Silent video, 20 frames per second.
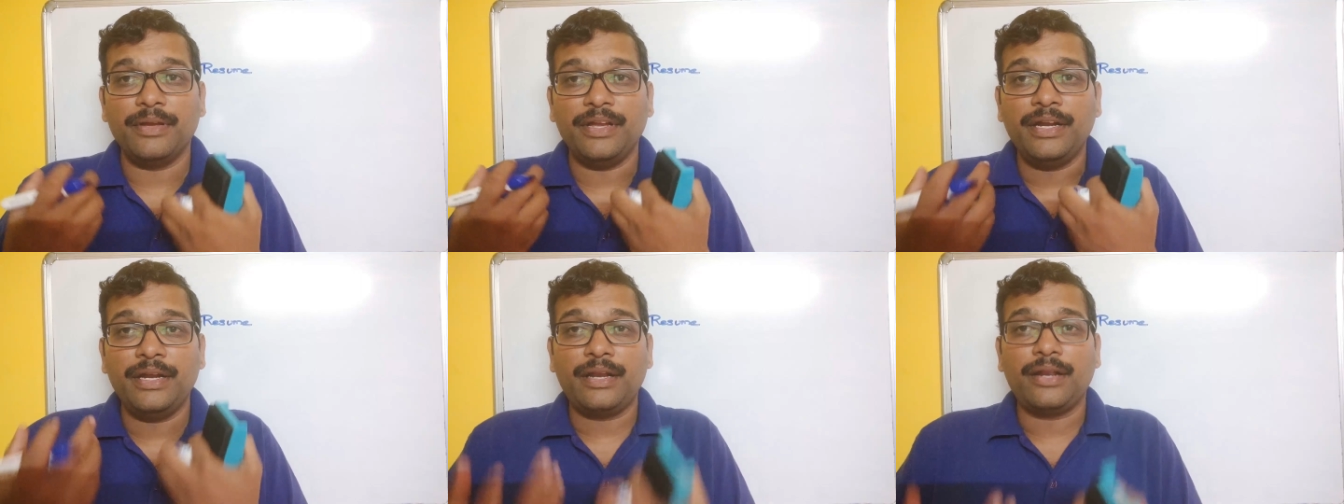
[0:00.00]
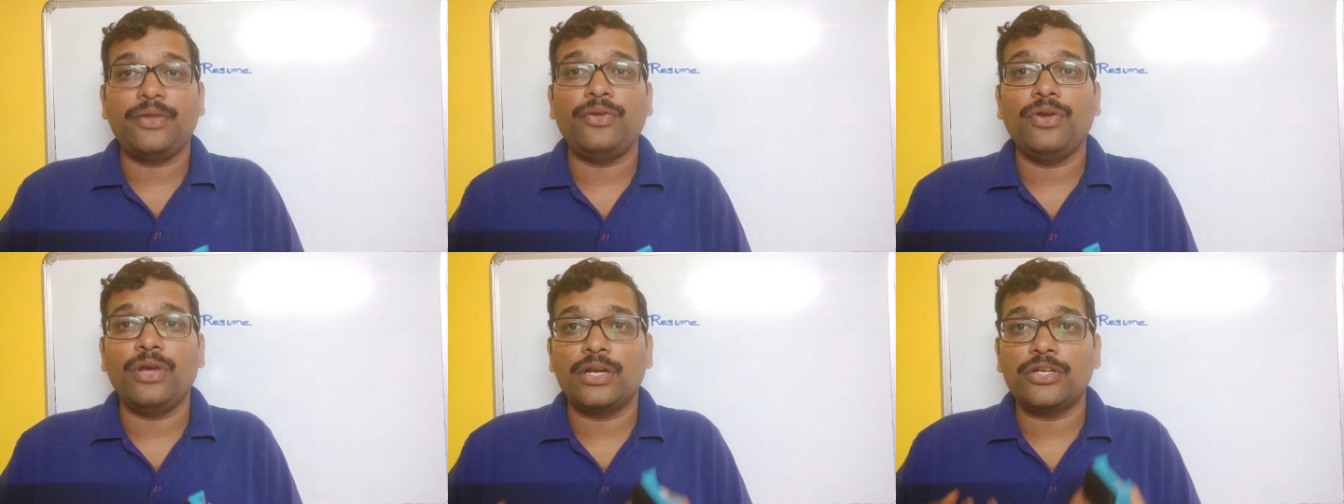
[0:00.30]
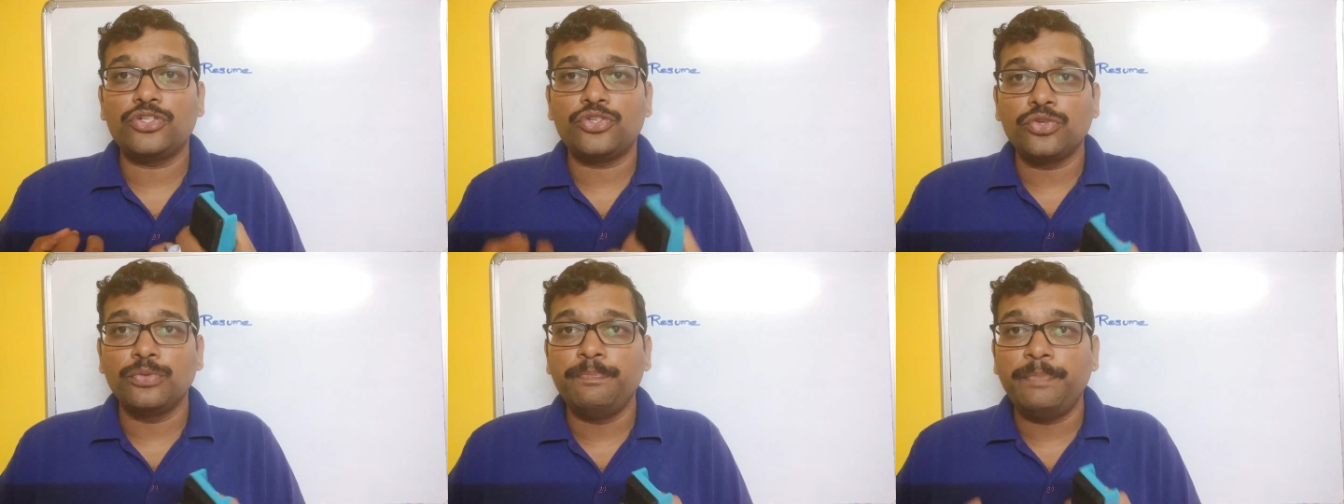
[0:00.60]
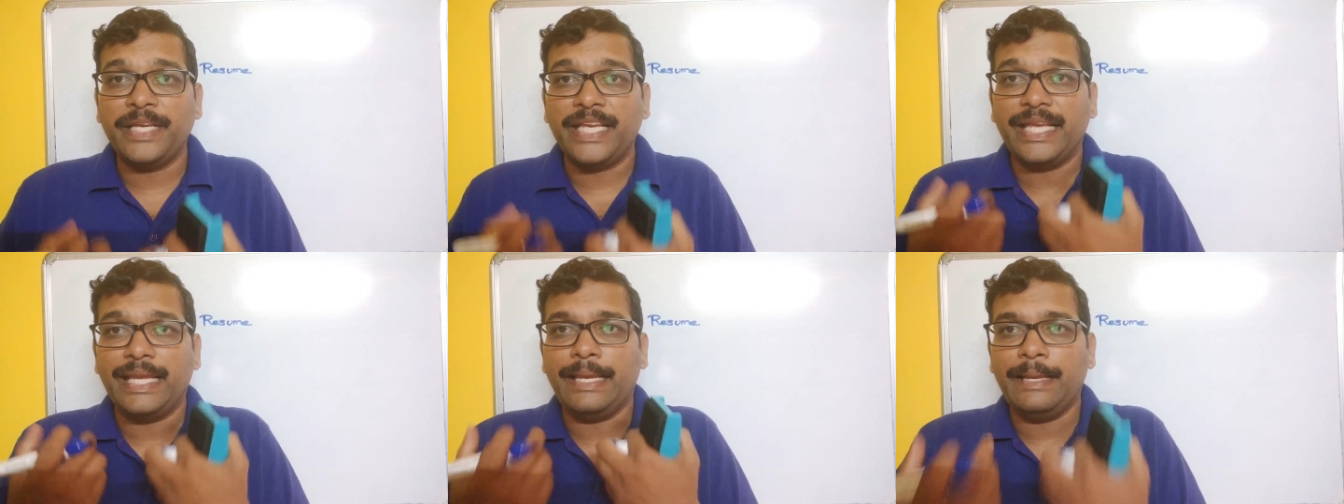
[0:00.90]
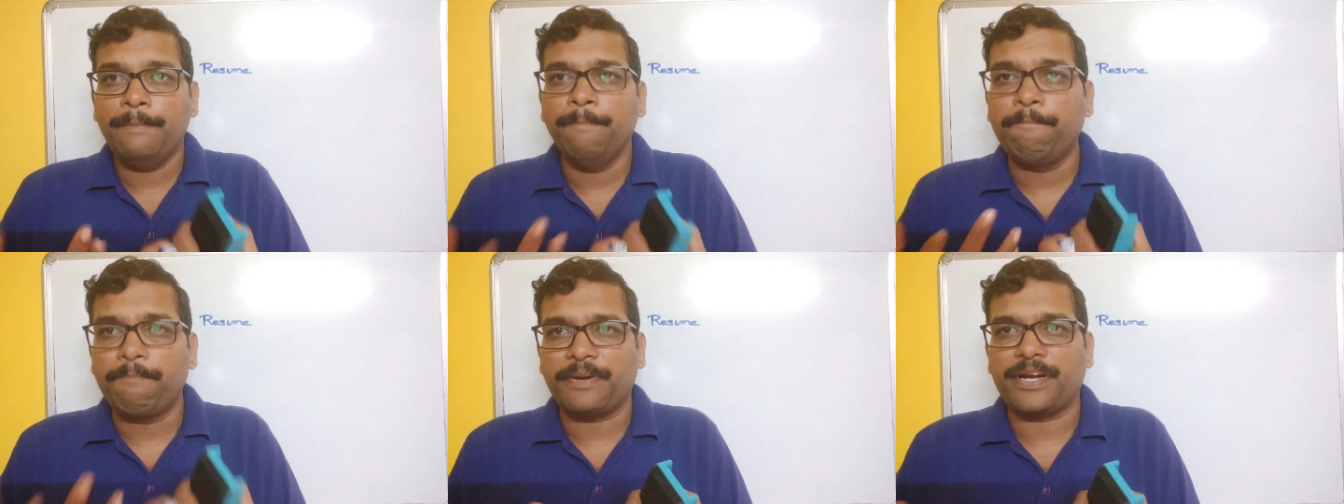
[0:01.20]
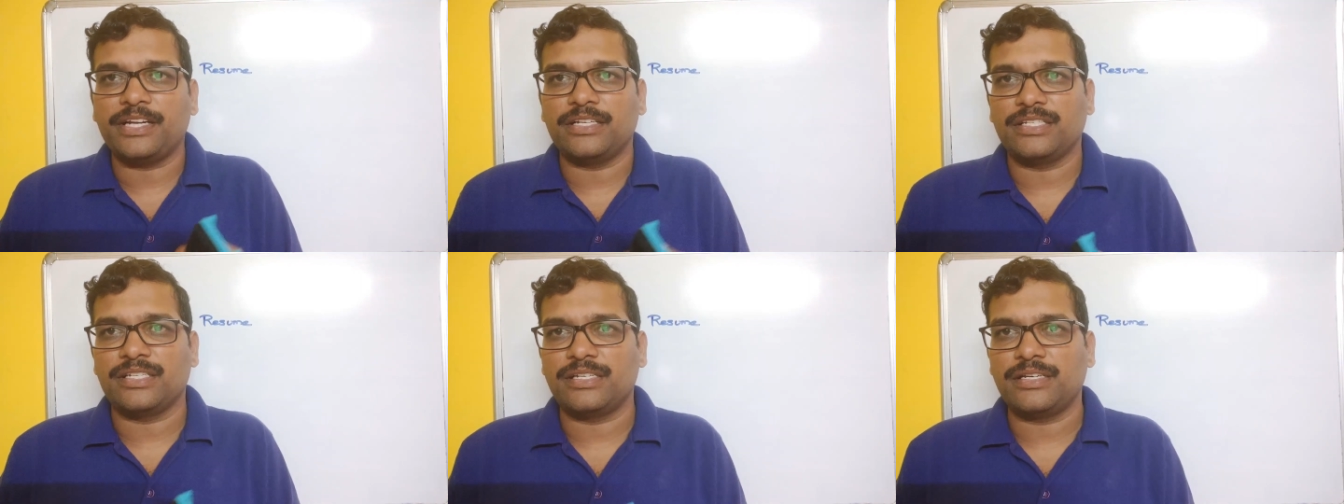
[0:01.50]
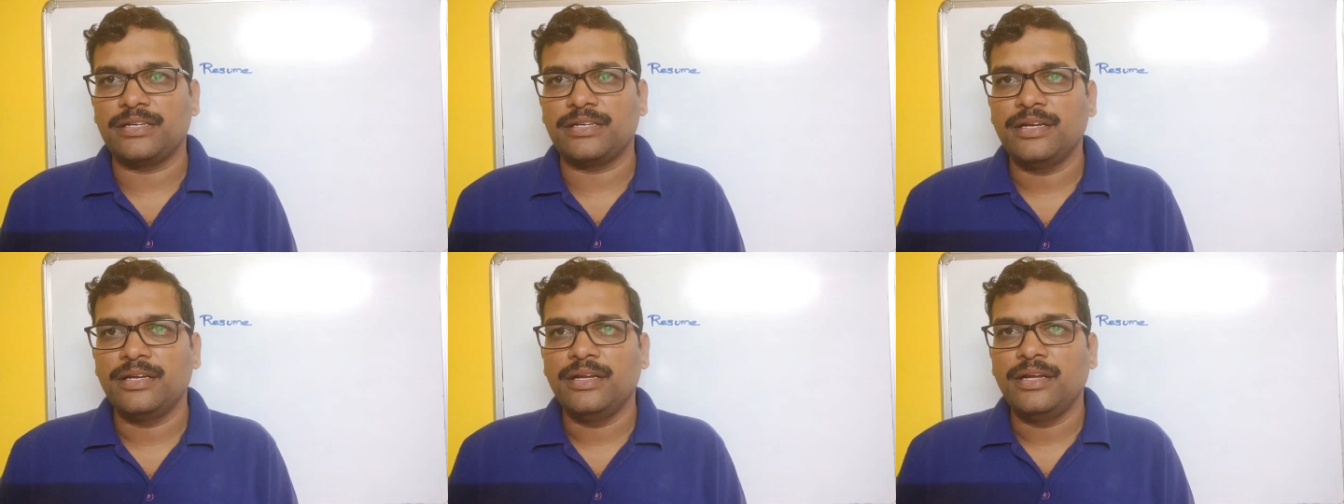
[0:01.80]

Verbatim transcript: interviewer should be impressed.